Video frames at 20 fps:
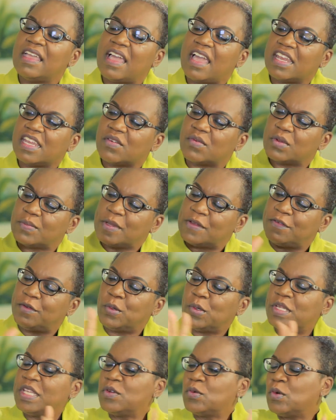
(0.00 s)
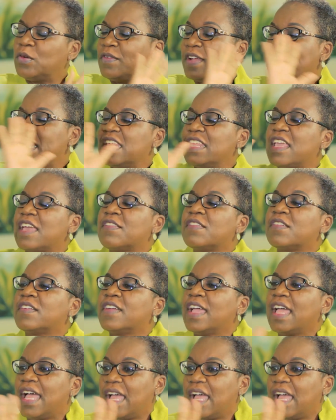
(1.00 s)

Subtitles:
and it would be floating over any other